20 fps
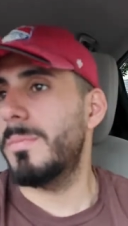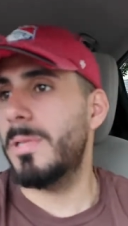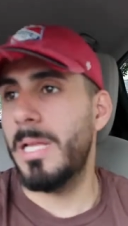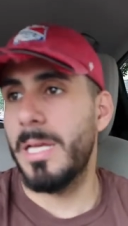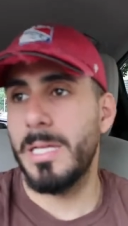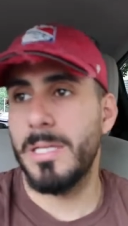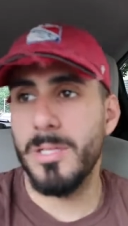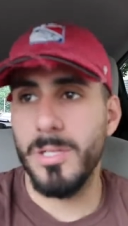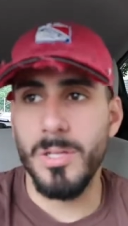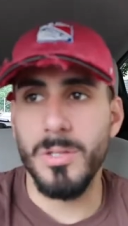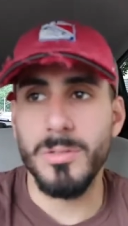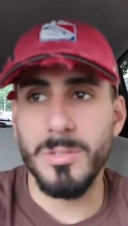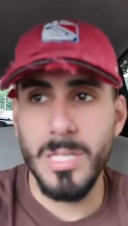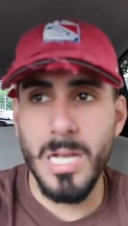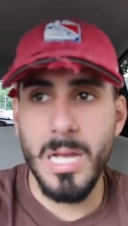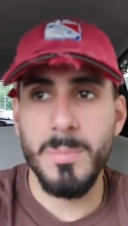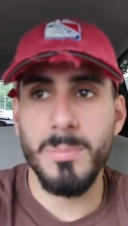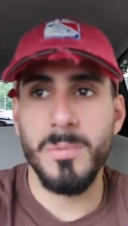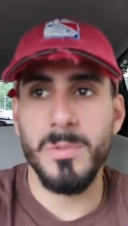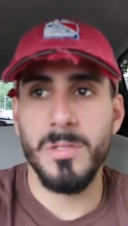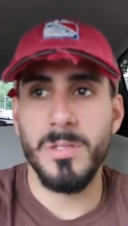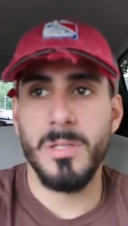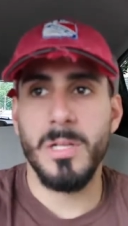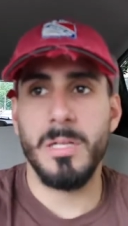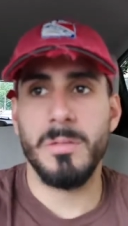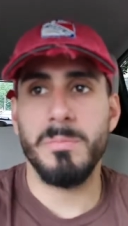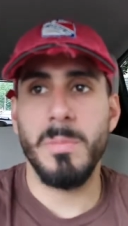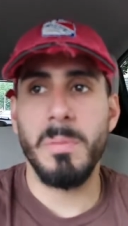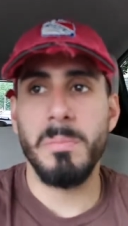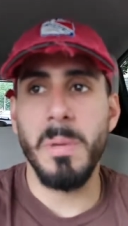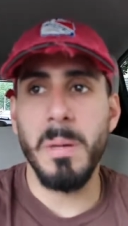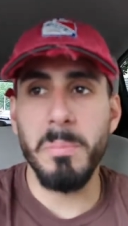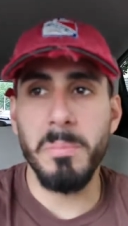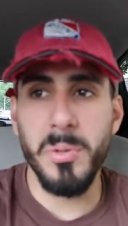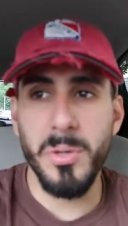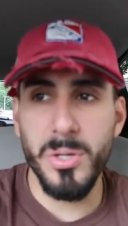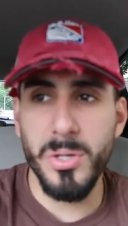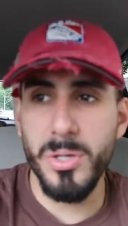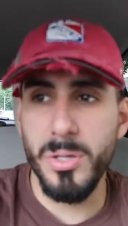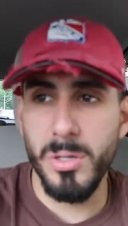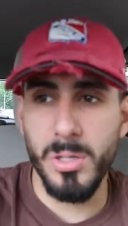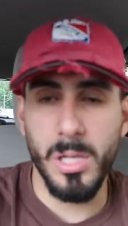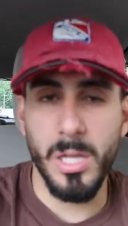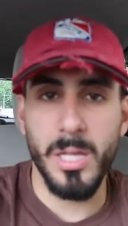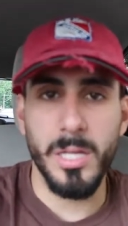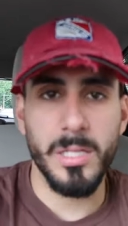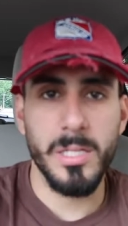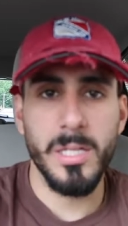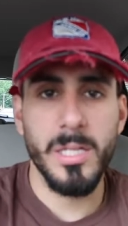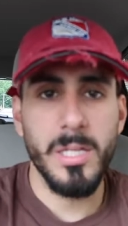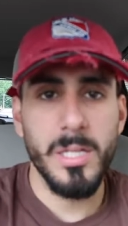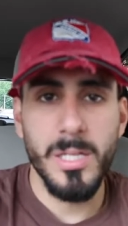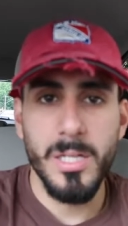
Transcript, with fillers: like, you know, tapping, like, my bumper or, like,